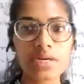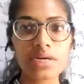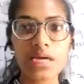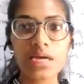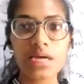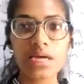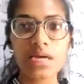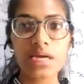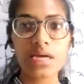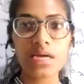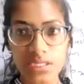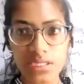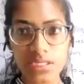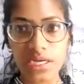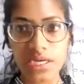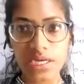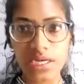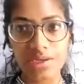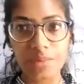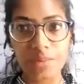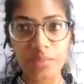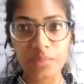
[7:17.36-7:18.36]
uncertainty
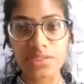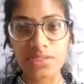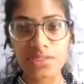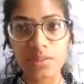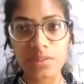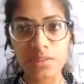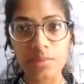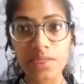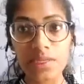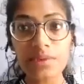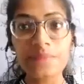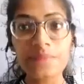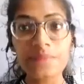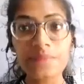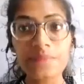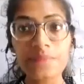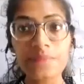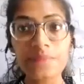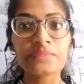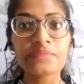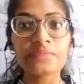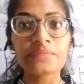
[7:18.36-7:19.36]
principle,
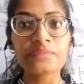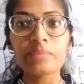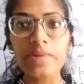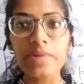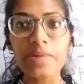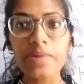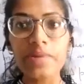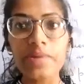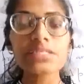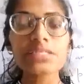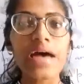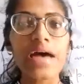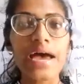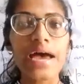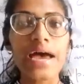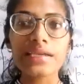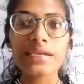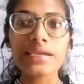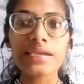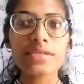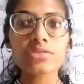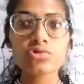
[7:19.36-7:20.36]
but I
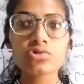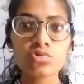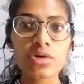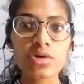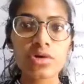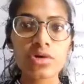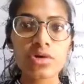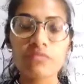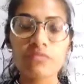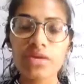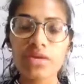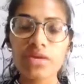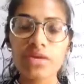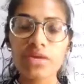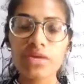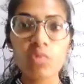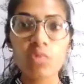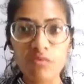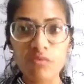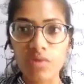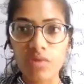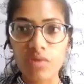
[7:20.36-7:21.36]
need to convey
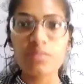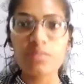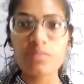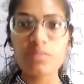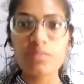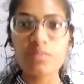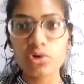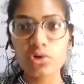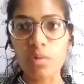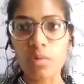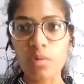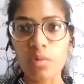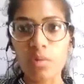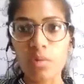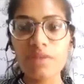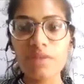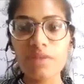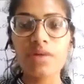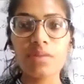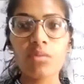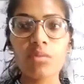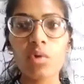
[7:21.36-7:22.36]
you one more topic,
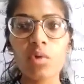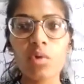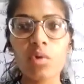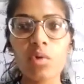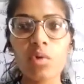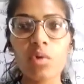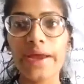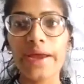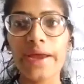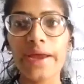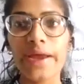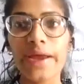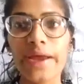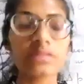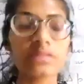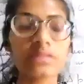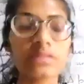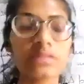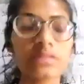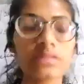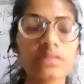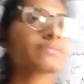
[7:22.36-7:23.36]
one more point in
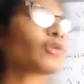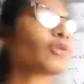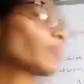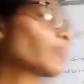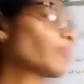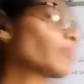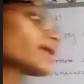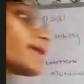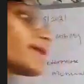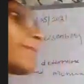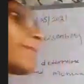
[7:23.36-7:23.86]
this topic.